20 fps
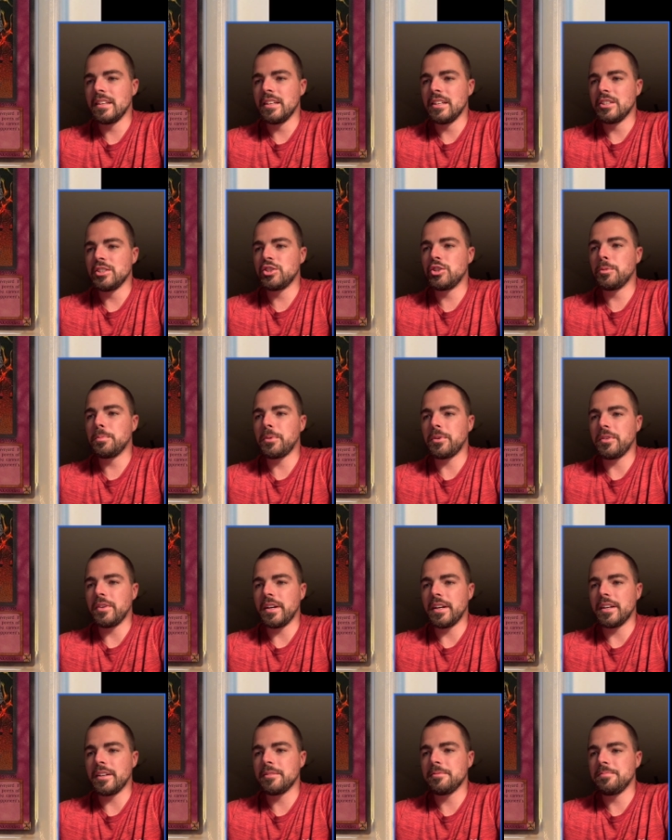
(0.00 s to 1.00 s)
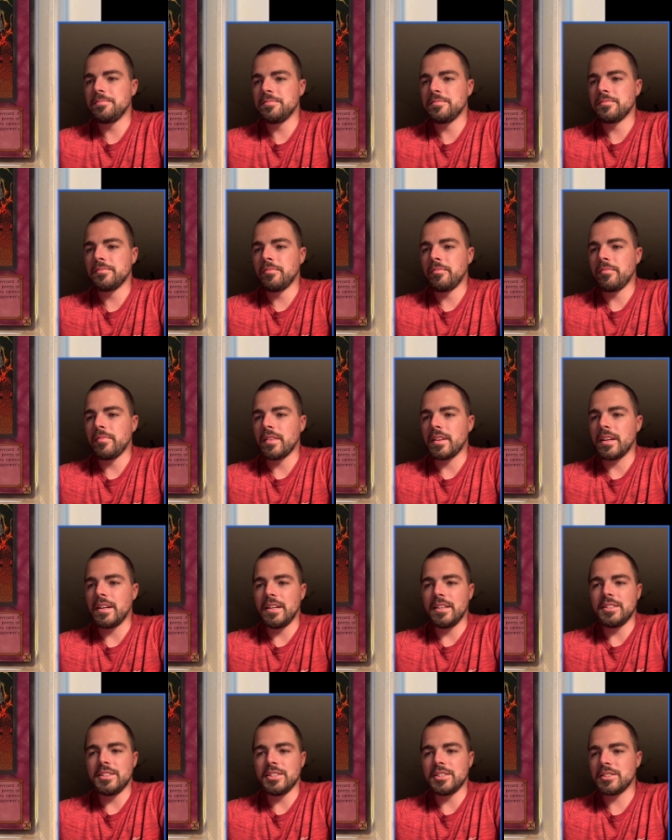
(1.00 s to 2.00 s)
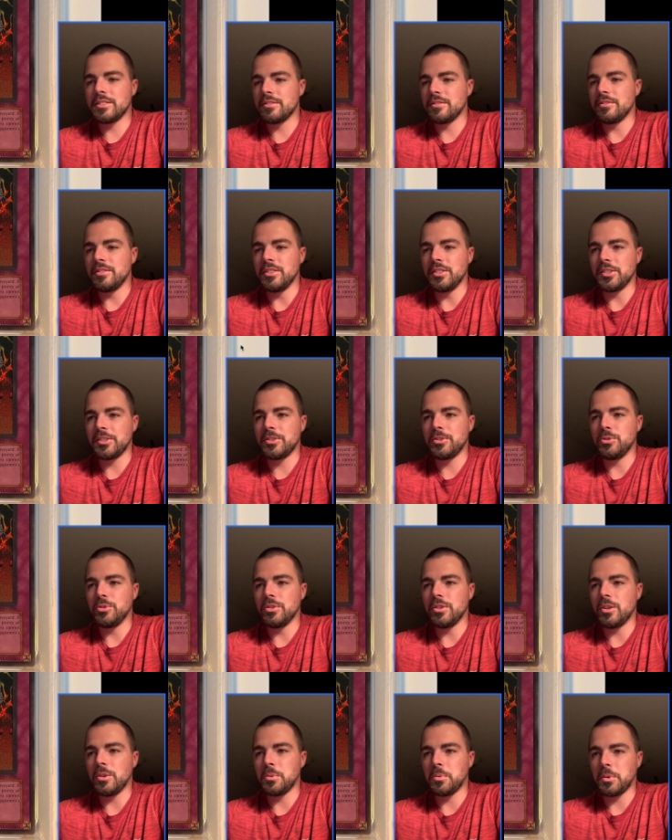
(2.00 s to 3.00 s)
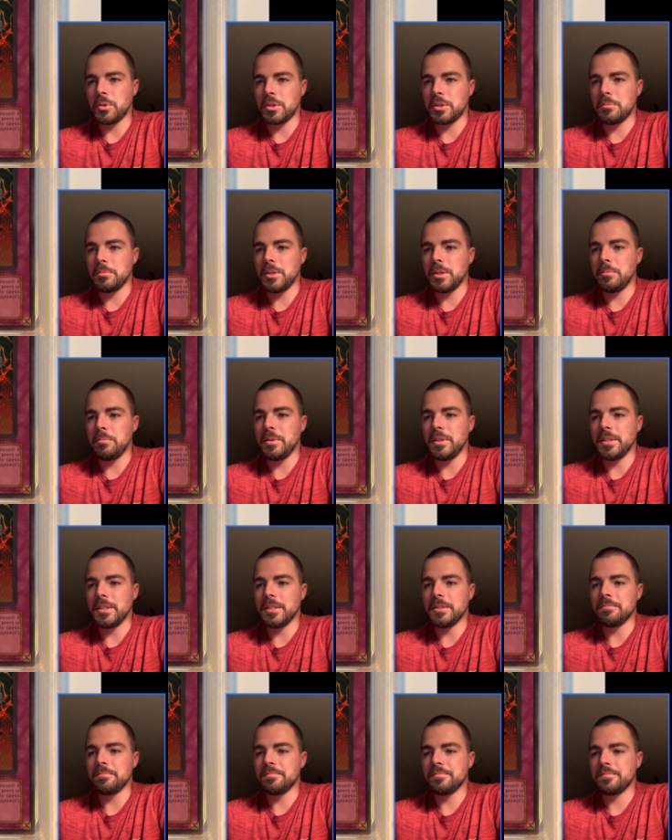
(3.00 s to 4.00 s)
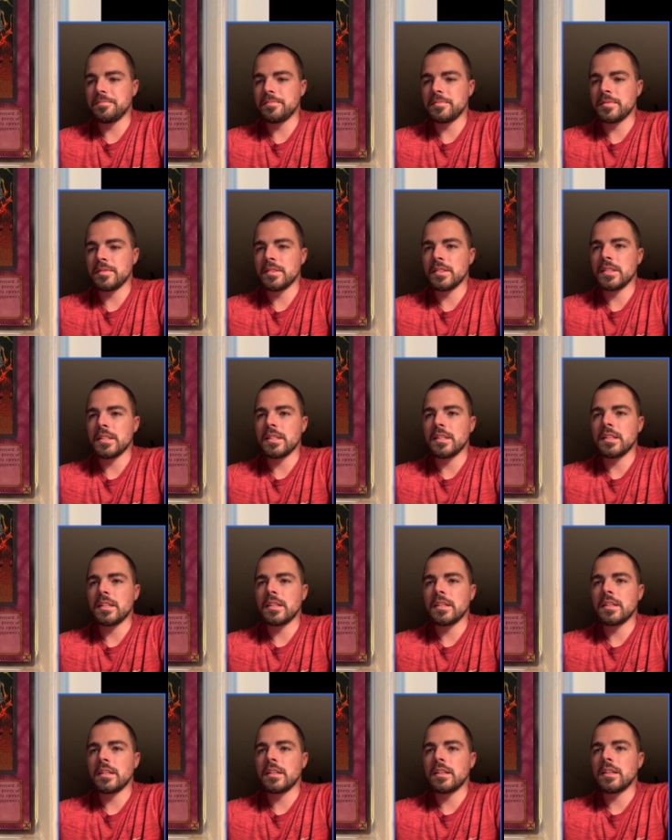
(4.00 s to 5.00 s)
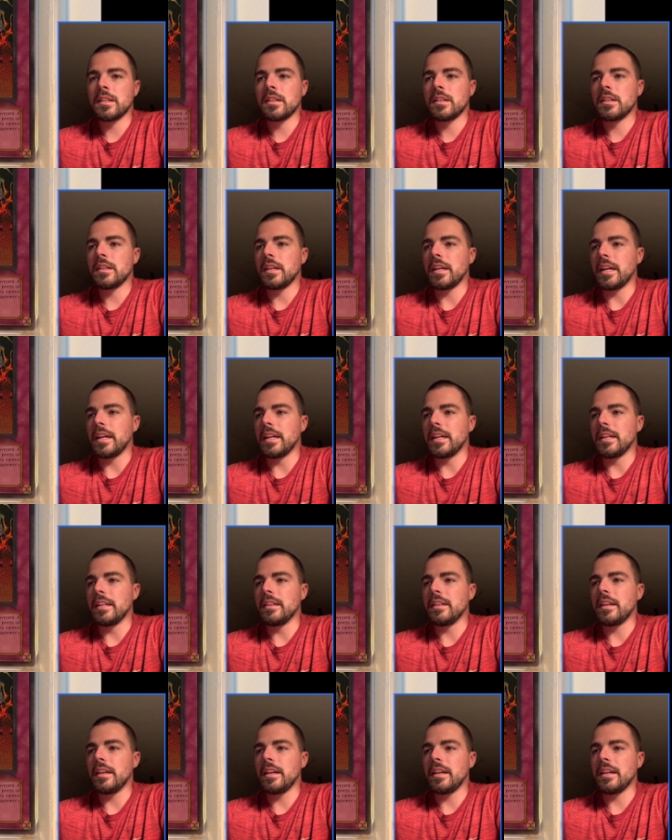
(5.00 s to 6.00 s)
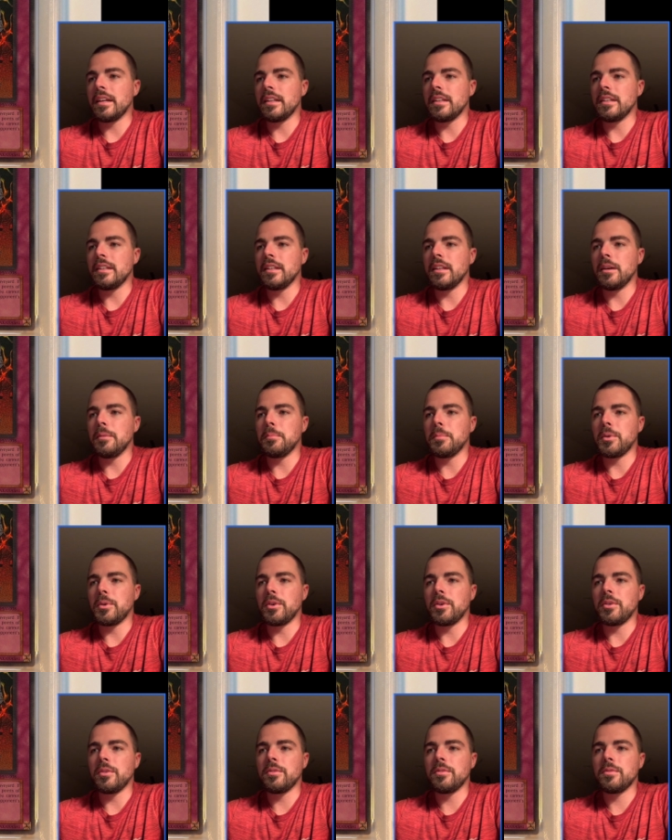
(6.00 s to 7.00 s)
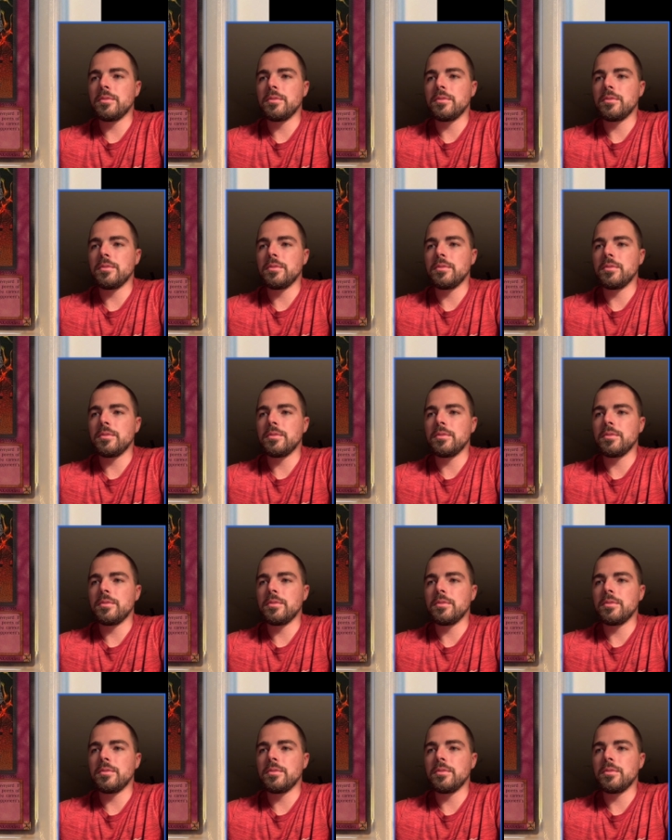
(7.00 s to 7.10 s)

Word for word: Super rare. Uh, just really cool artwork, in my opinion. And at number